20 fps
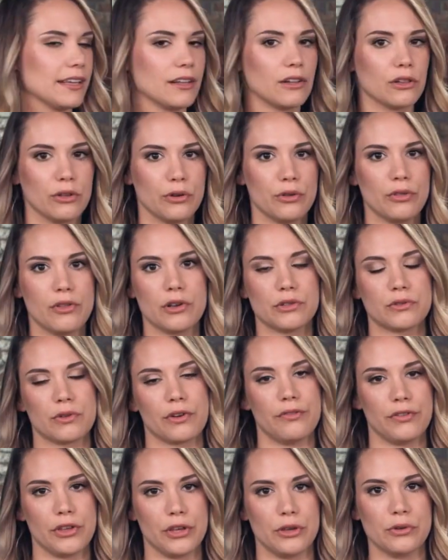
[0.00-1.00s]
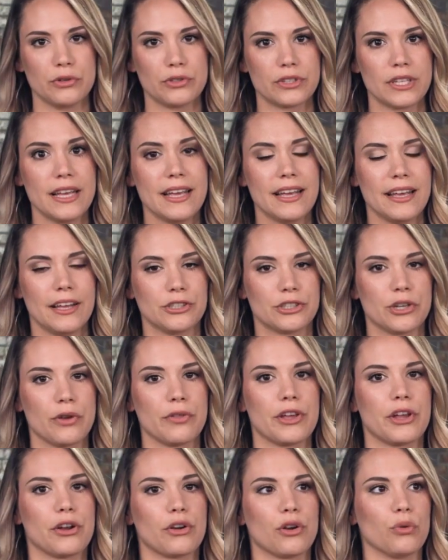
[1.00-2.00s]
Include those reviews and show
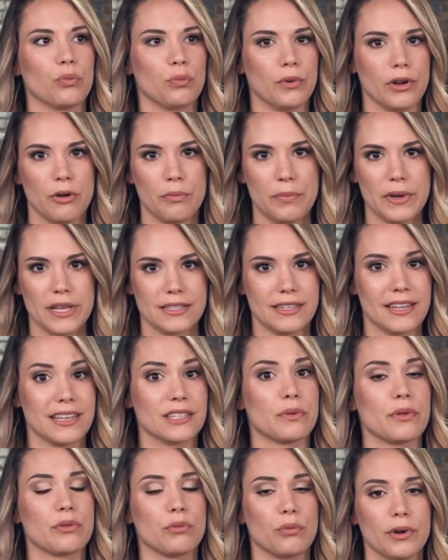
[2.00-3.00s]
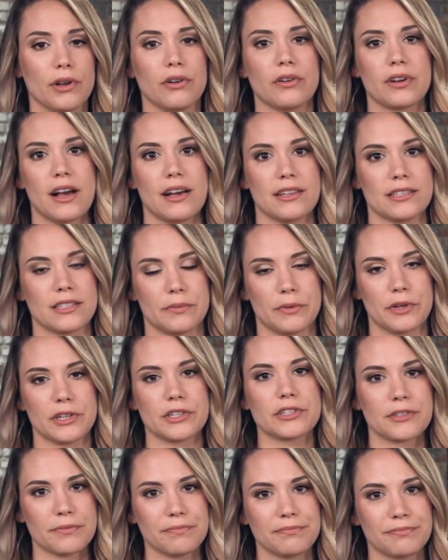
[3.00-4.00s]
that you're a real business with real customers.